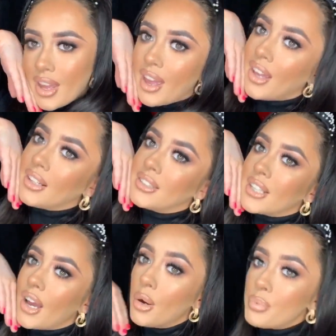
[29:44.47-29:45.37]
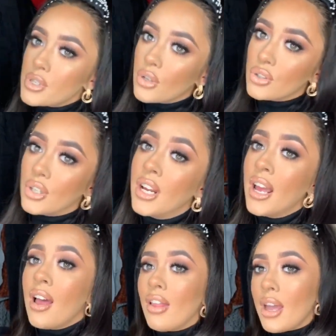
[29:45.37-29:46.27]
And I hope you all enjoyed.
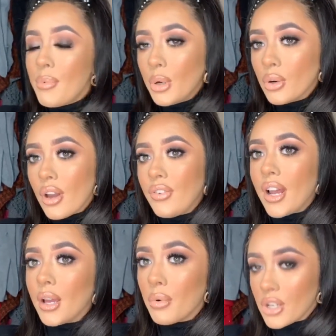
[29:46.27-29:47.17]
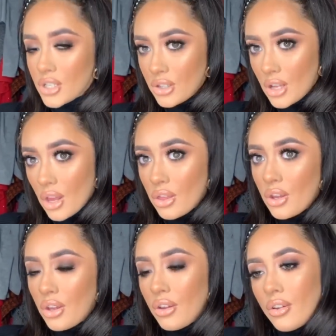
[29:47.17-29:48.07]
Let me know if you like watching
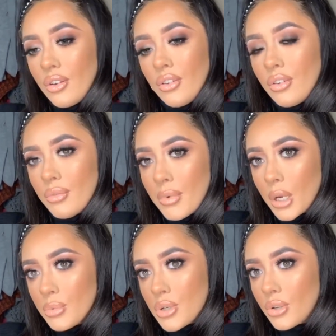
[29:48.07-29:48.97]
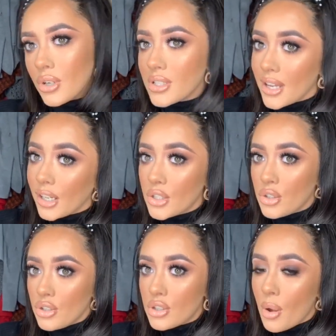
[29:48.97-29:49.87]
the makeup tutorials and I can
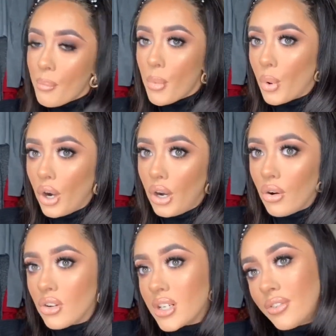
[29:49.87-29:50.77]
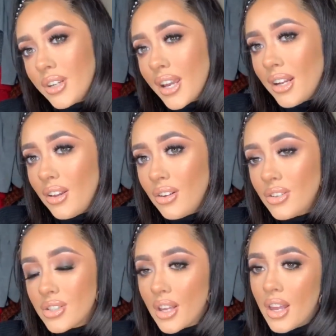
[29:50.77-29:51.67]
do some more on different kind of
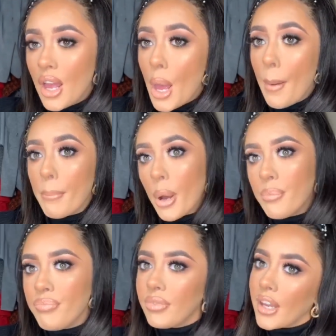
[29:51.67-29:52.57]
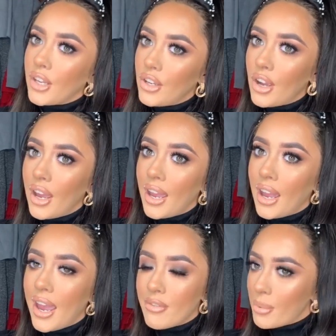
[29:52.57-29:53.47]
looks. But thank you
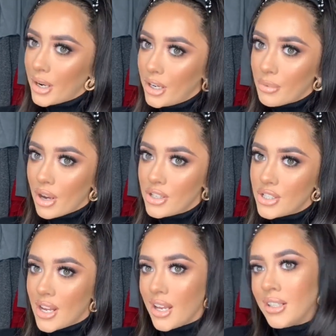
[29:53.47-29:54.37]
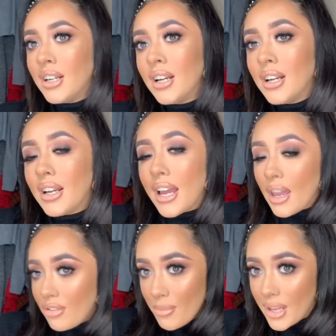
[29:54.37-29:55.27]
everybody who watched and
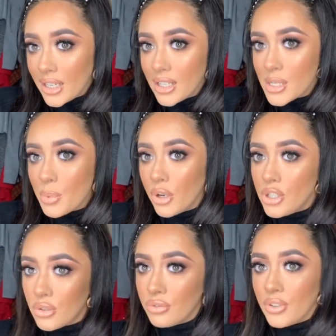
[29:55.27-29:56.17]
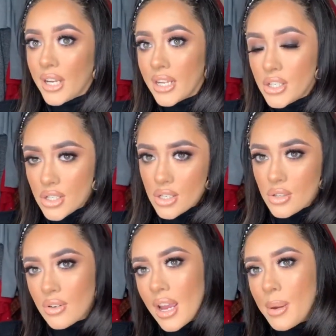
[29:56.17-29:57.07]
if you made it to this point, don't forget to
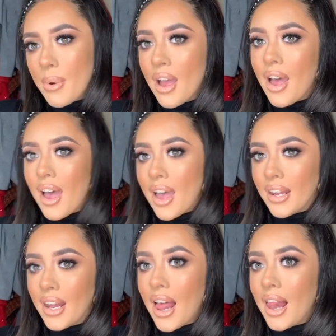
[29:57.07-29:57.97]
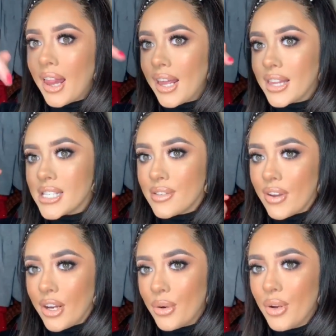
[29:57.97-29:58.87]
subscribe and like this
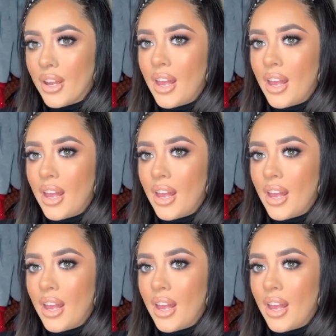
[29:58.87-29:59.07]
video